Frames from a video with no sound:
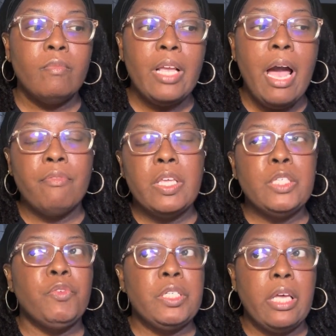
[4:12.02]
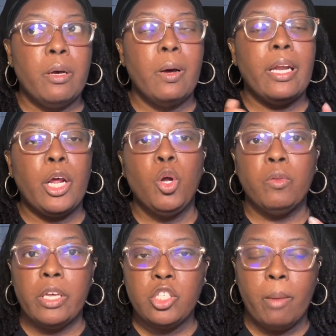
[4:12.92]
have things for sale and I know
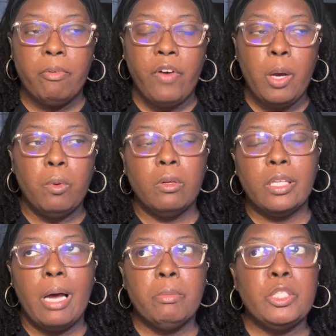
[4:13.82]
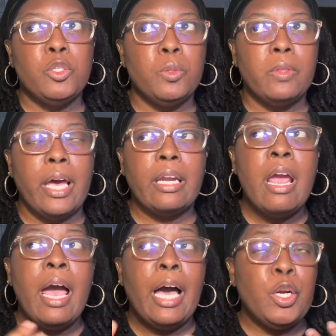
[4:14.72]
that Shopify will allow me to do that.
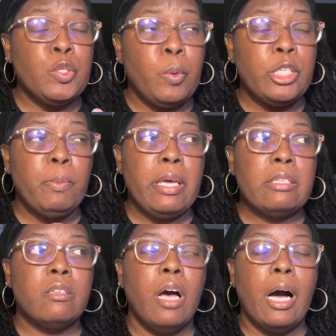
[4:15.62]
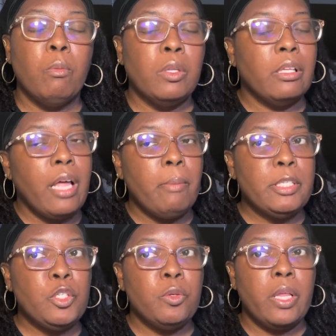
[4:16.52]
I know Squarespace um, will allow me
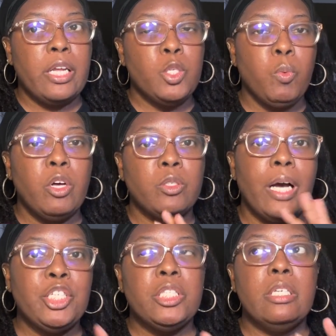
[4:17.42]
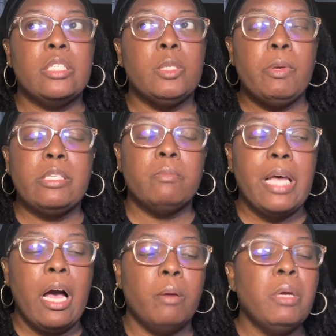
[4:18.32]
to do that as well. So I just need to spend some
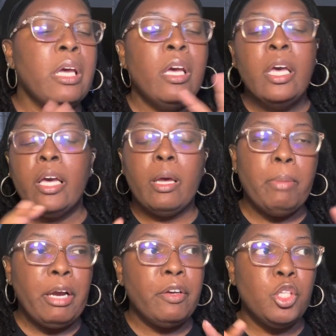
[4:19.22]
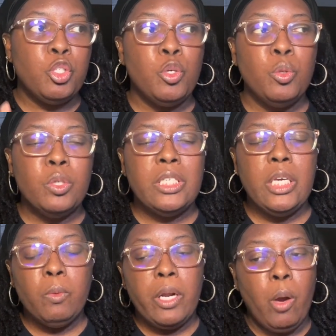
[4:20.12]
time comparing the two,
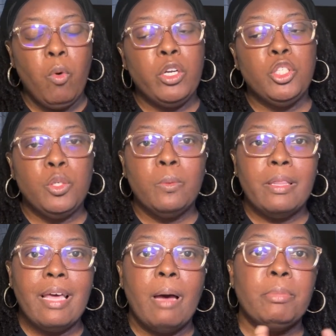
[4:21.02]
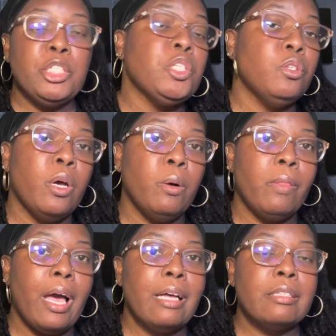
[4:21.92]
seeing what I want to do with that. But just know
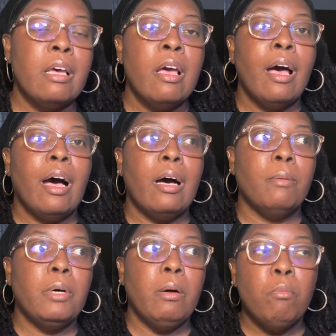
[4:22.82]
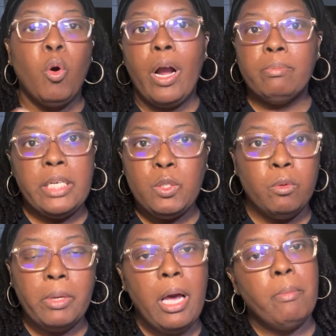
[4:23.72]
that um, more updates will
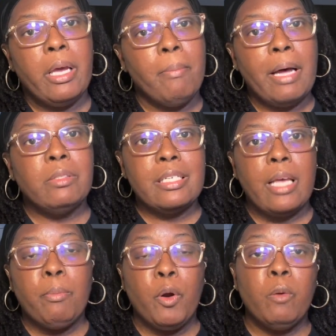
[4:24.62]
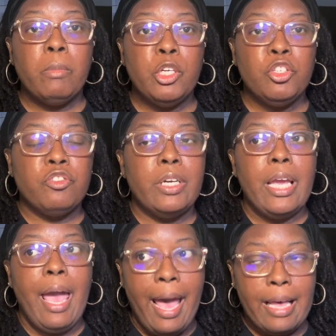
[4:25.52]
be coming about Disciple Her
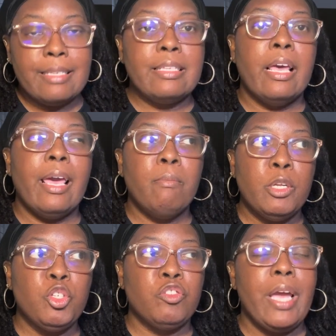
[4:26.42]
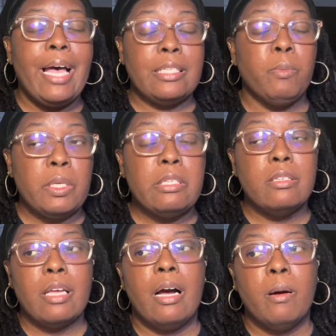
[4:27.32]
Ministry as a ministry, as a
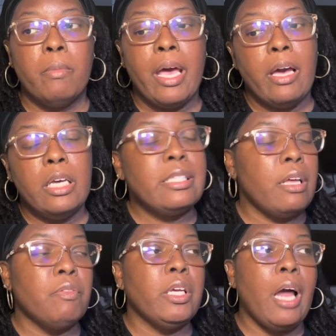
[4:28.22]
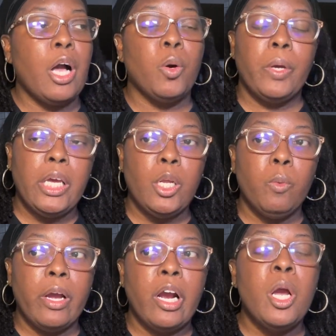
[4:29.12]
business. Um, that is definitely not going
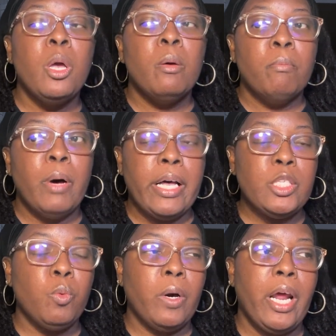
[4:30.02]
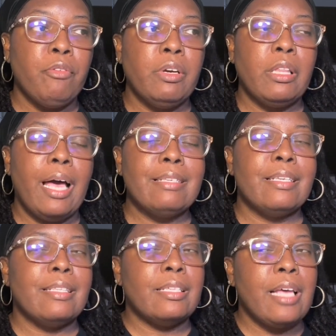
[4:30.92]
anywhere. But what I realize
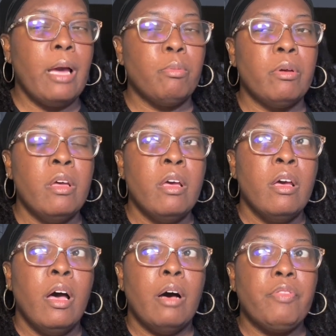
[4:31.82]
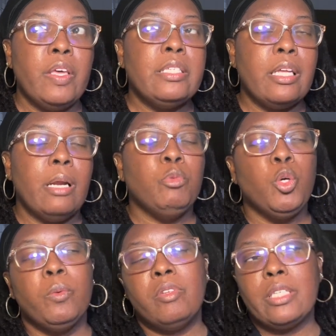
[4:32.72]
is the type of things that I'm
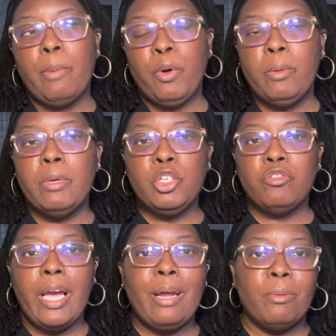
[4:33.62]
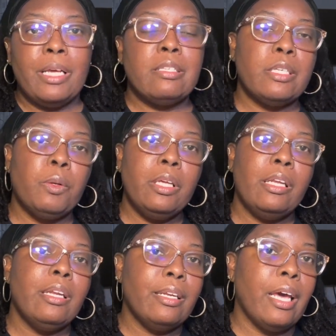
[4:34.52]
doing with Disciple Her Ministry, I don't necessarily
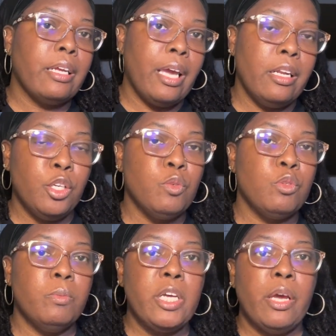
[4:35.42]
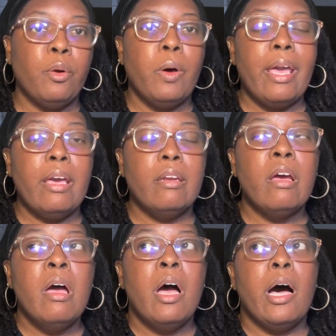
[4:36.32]
need a dedicated YouTube channel and
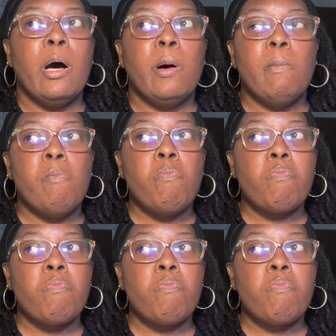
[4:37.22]
um,